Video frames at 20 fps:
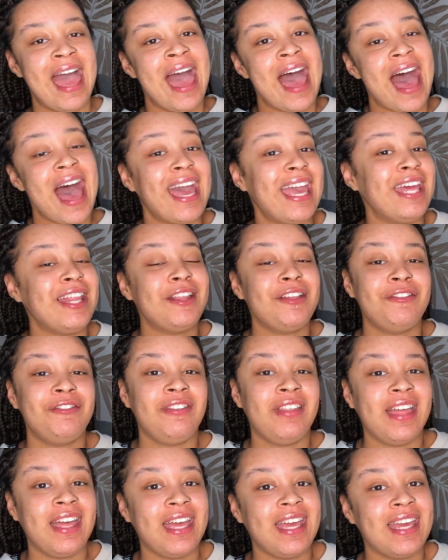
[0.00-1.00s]
Hi
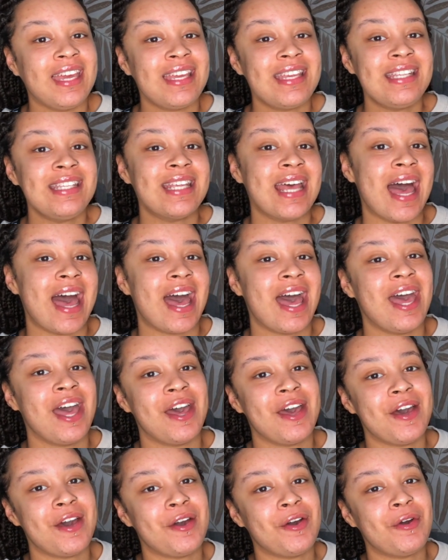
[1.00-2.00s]
lovelies, I
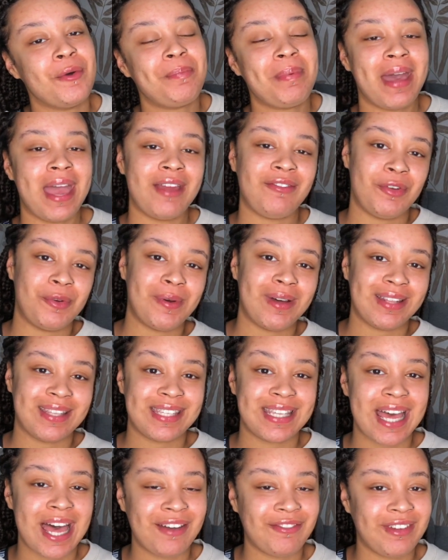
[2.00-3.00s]
hope everyone's
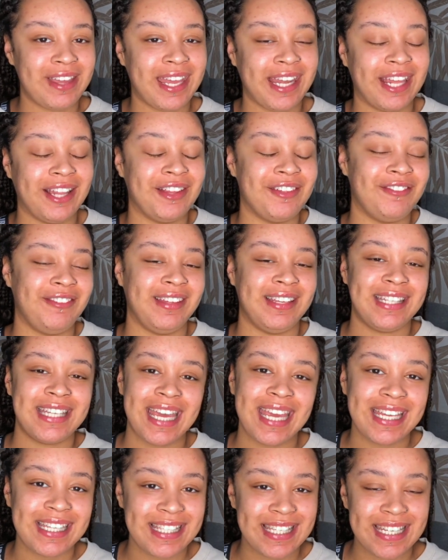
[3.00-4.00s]
having a lovely
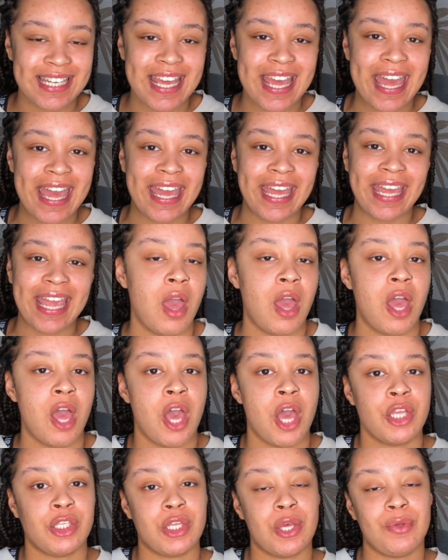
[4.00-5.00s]
day today.
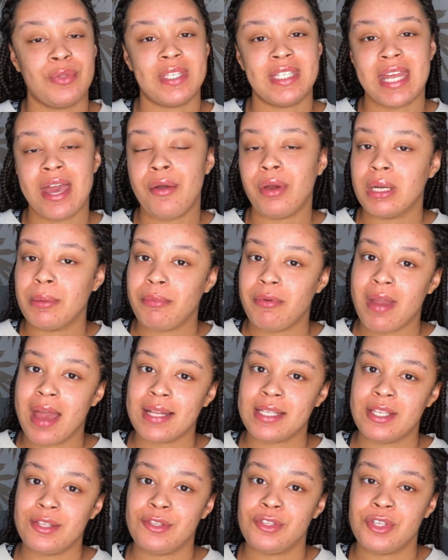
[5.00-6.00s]
So today I'm going to be
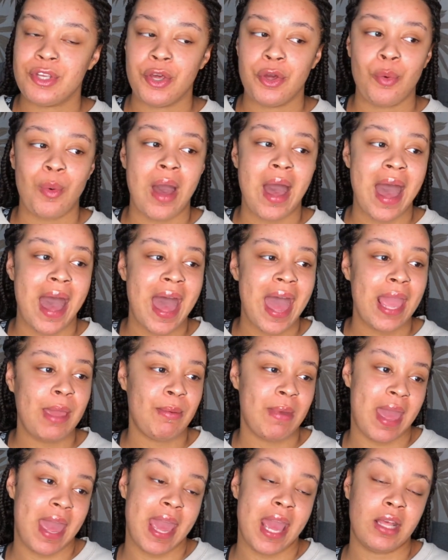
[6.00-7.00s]
reacting to I'm
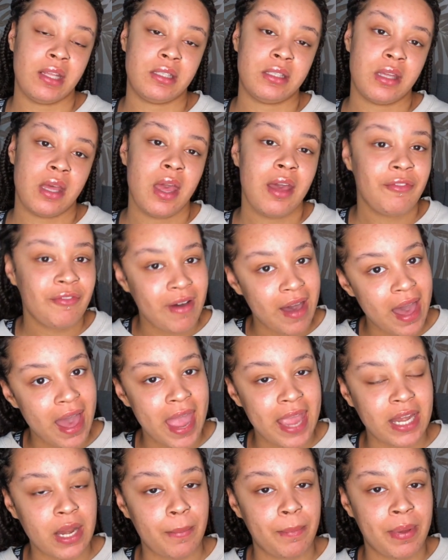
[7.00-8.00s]
a
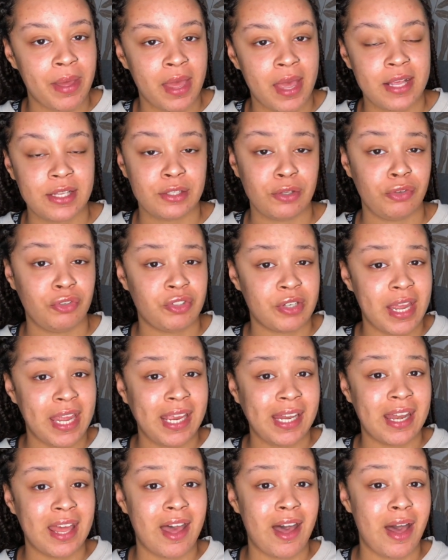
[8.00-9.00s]
certified personal
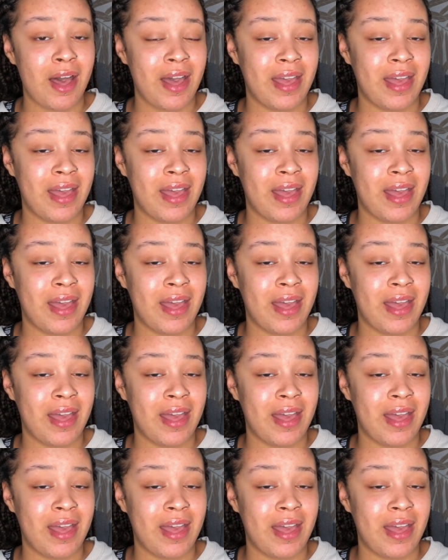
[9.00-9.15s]
trainer.